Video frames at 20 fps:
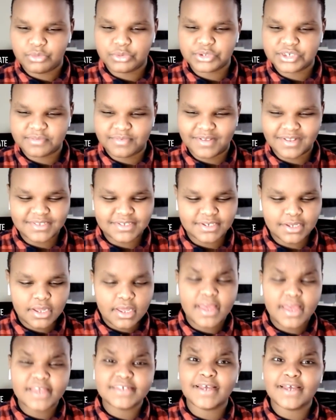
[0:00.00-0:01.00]
Roosevelt,
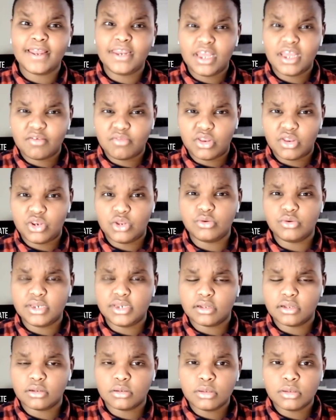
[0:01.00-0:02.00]
his idea of the New
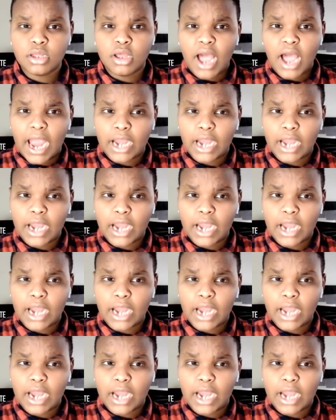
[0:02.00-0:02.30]
Deal,